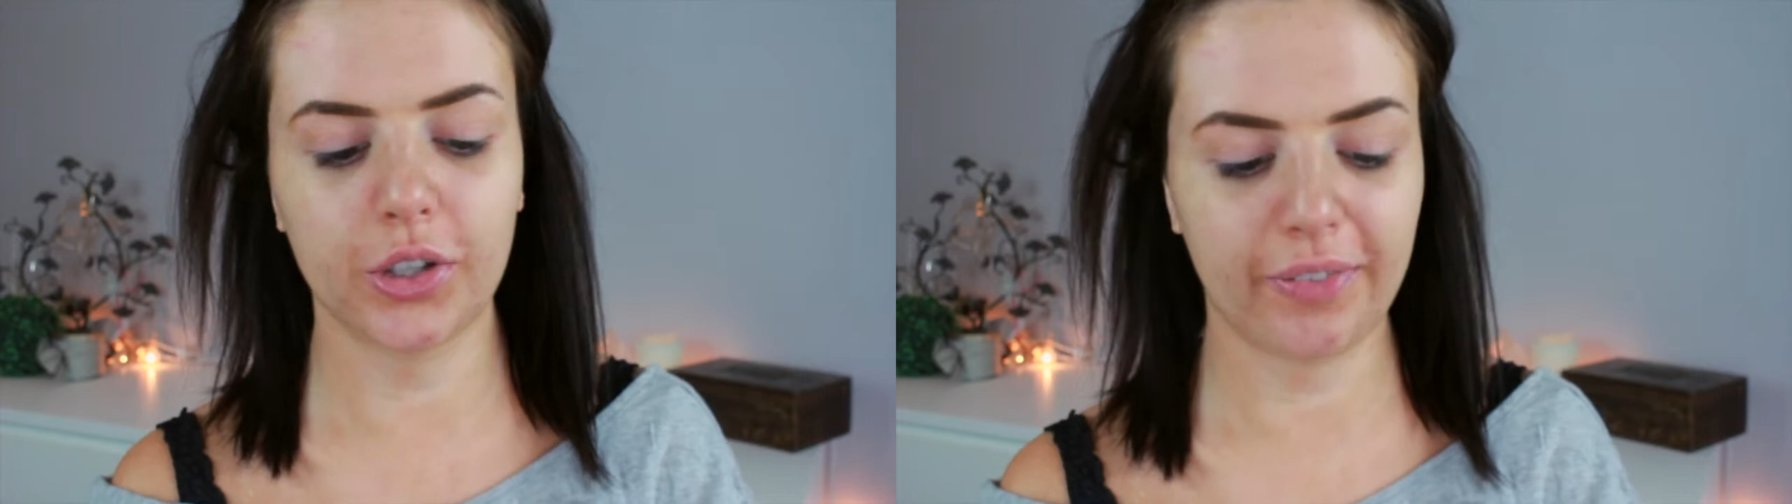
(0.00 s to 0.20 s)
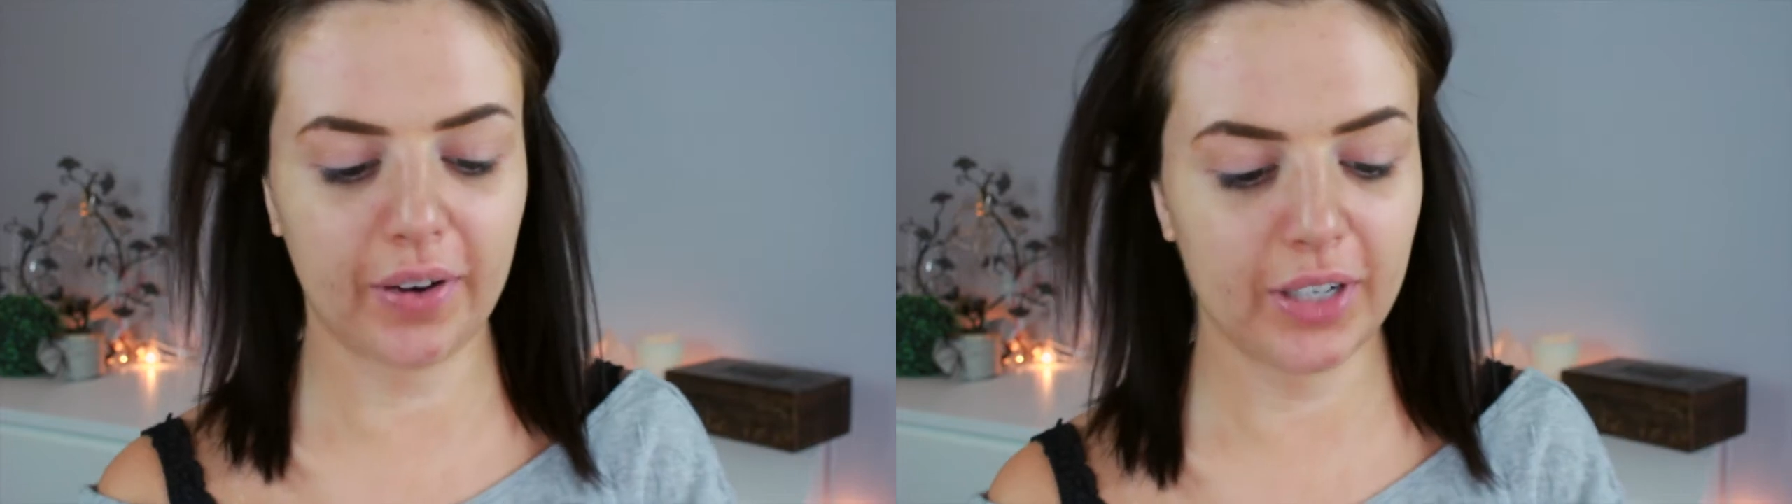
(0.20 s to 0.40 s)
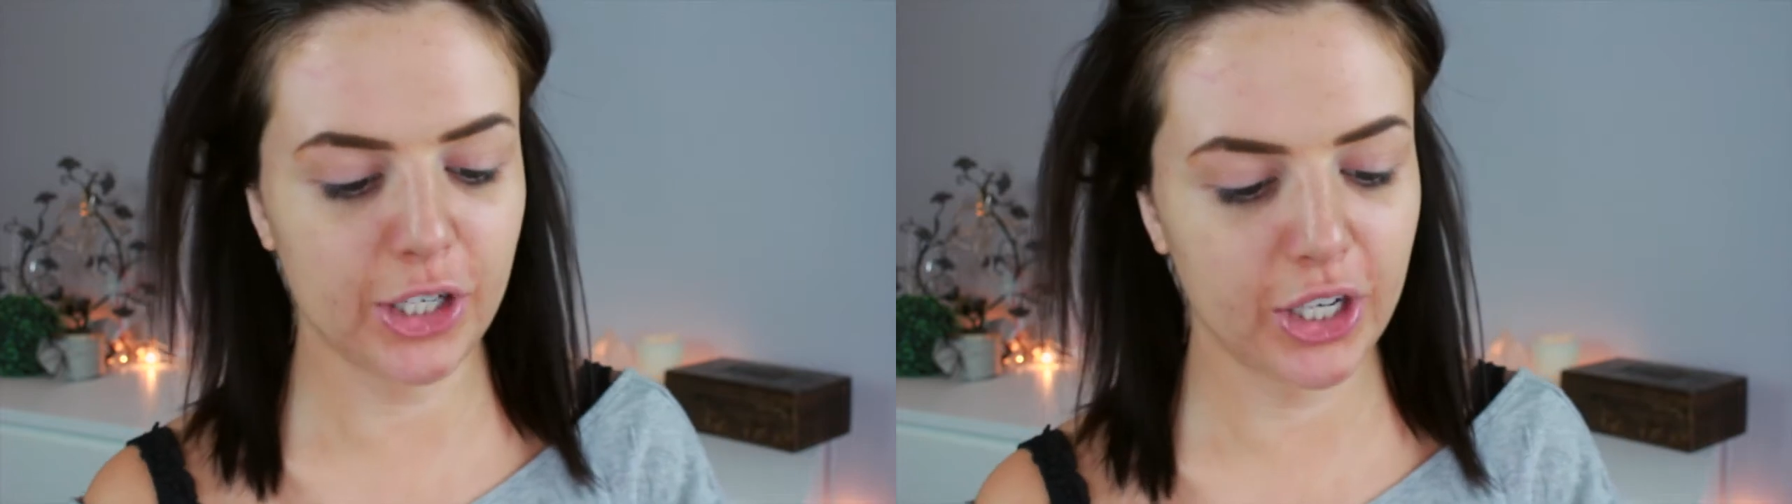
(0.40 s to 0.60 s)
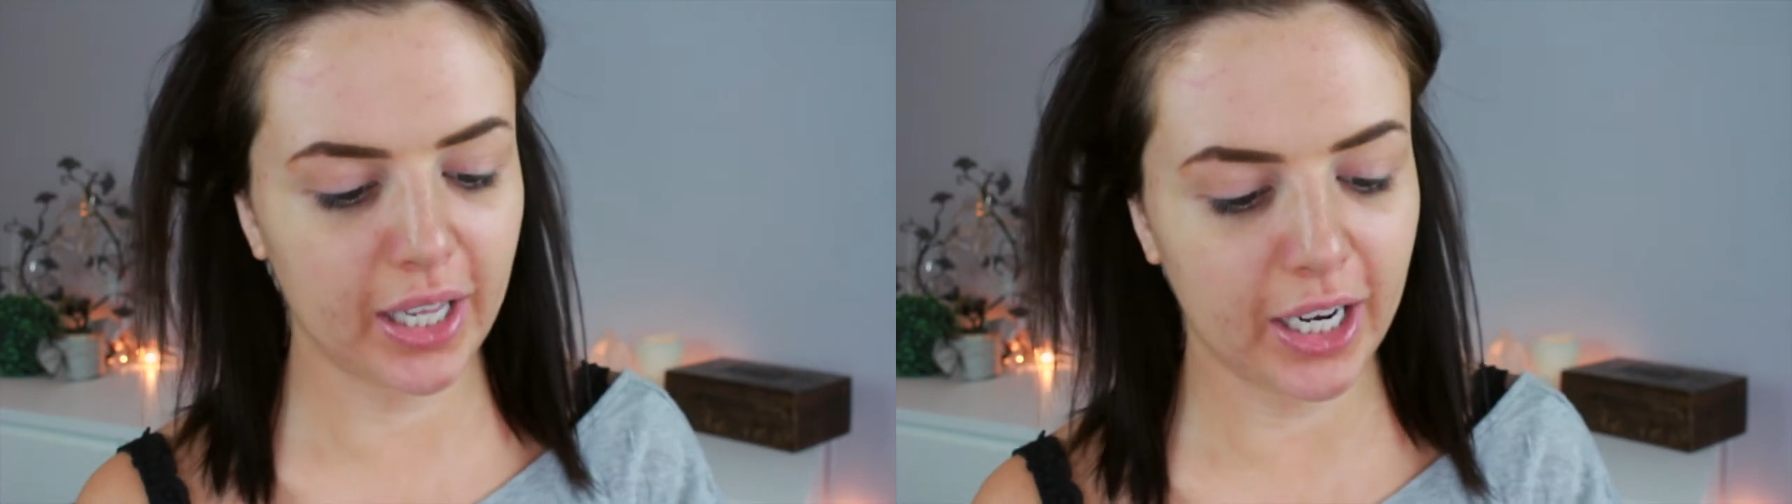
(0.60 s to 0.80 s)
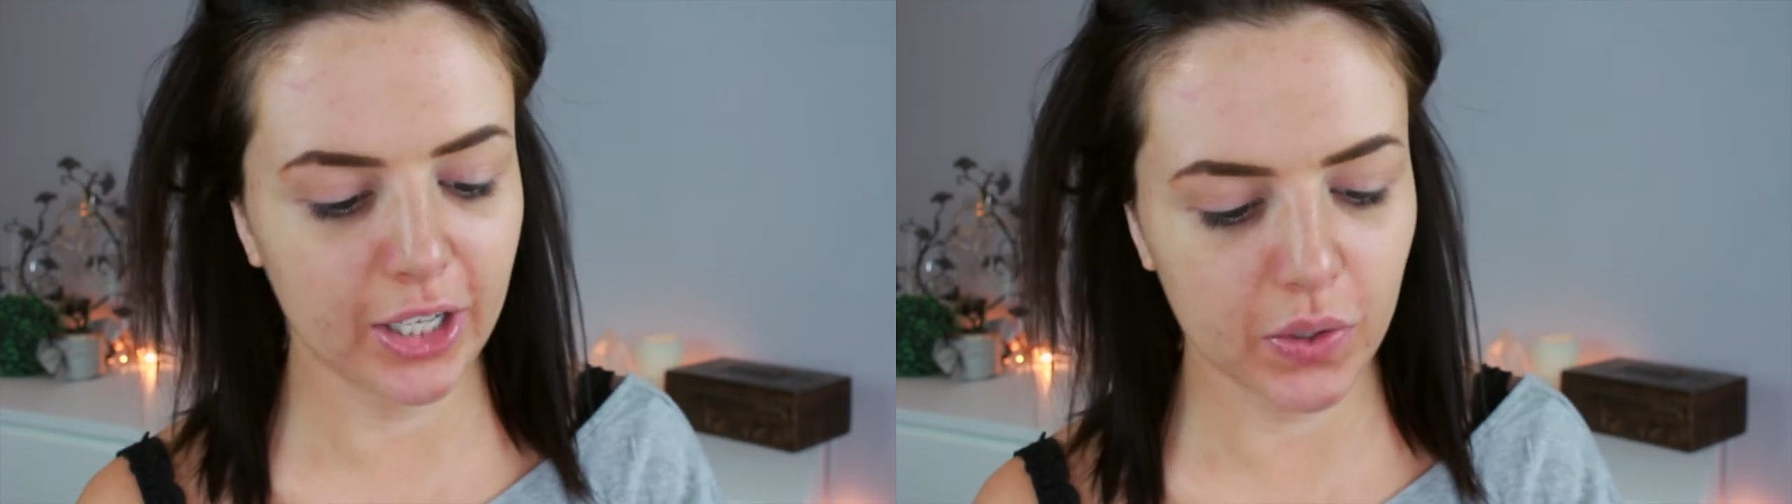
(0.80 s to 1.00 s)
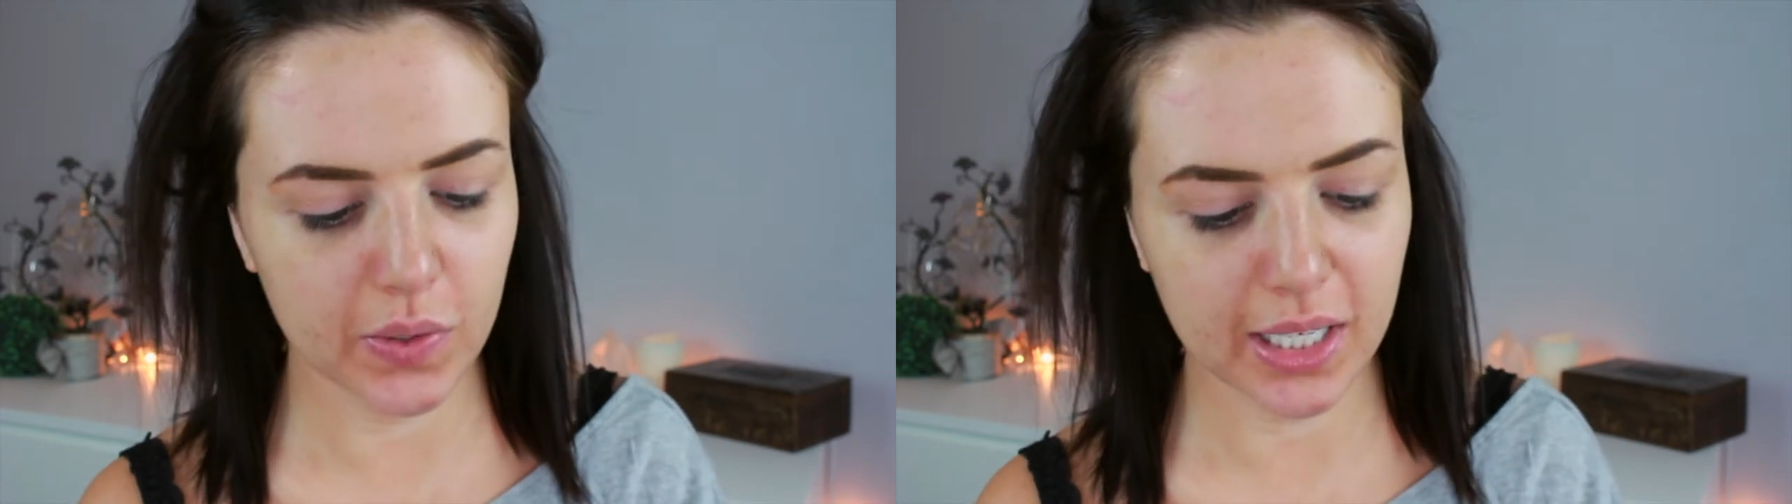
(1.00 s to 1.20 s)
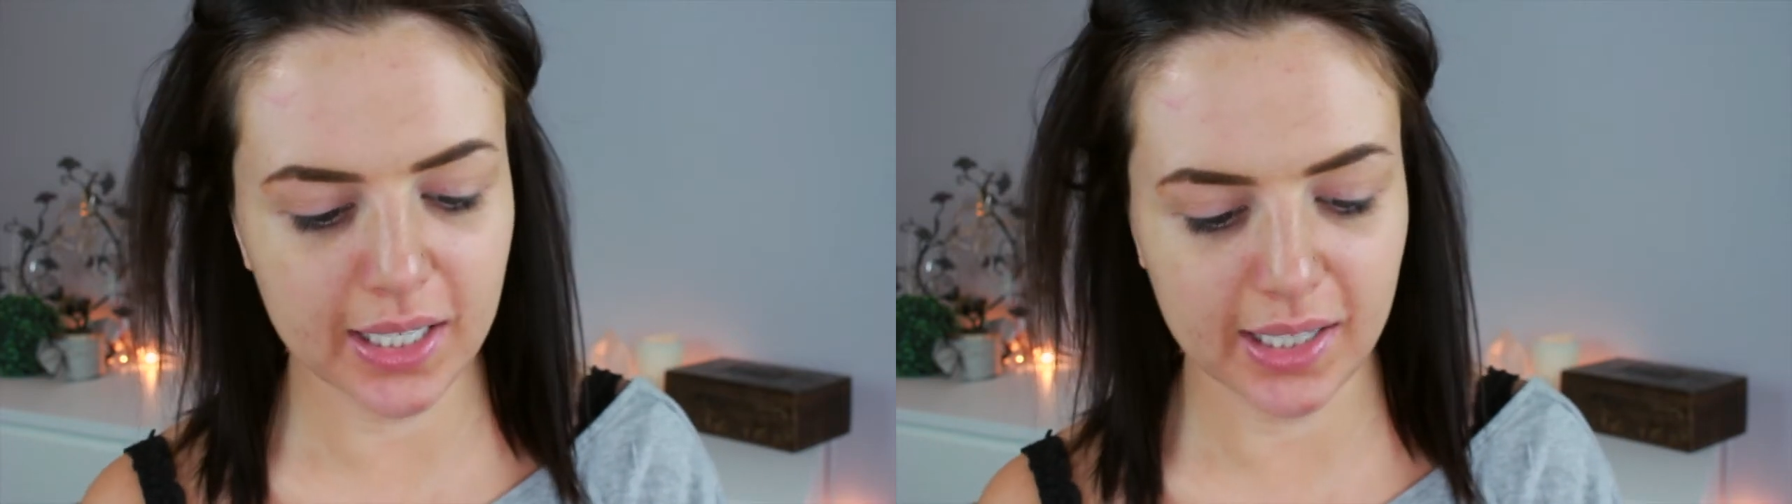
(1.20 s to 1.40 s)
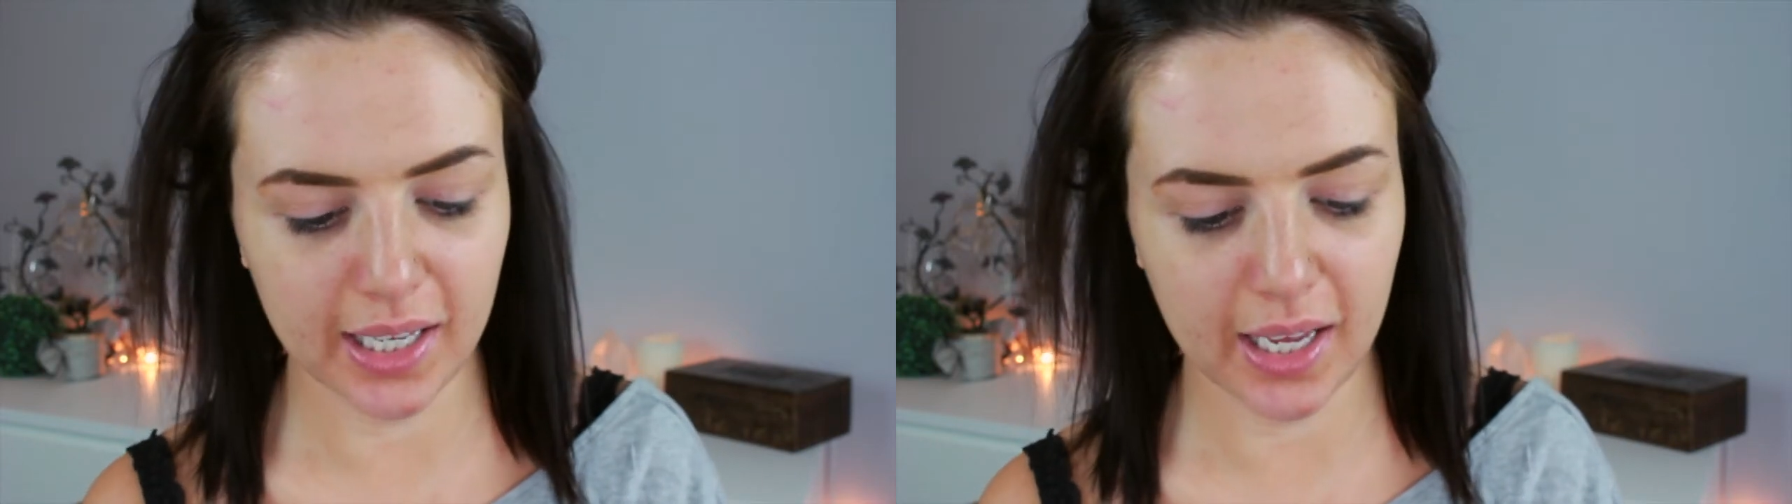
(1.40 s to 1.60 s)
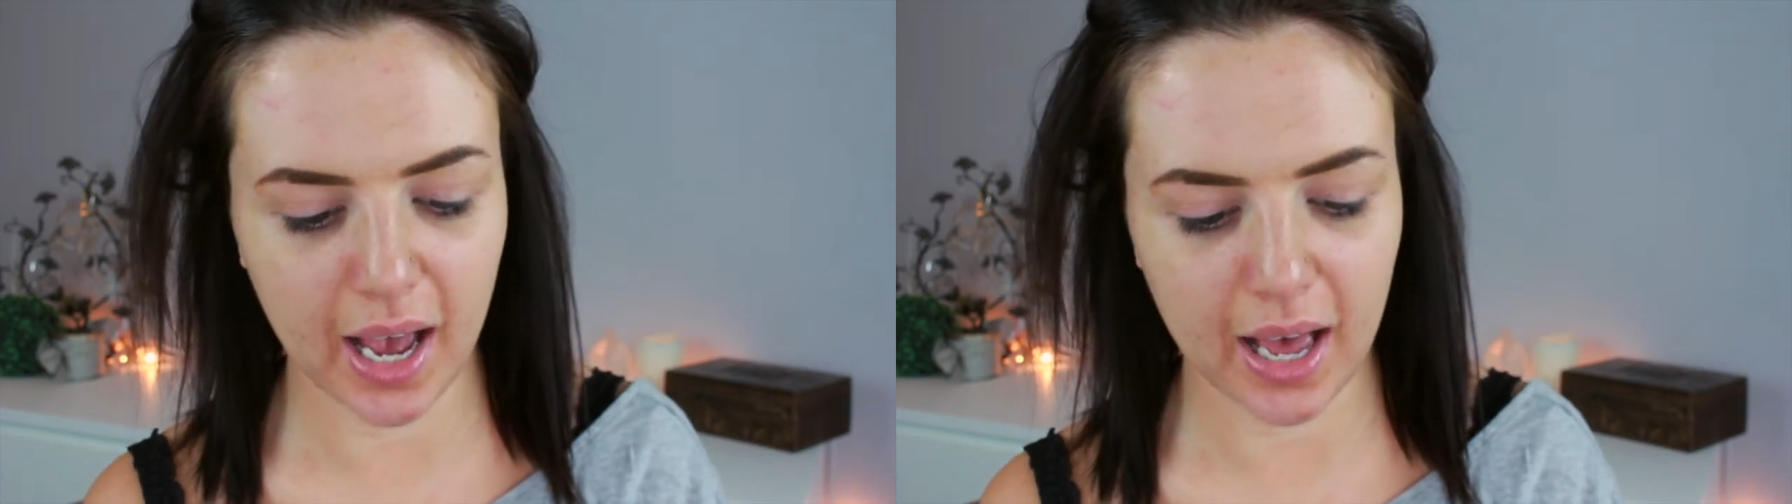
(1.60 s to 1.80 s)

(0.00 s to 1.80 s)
the foundation that I use is the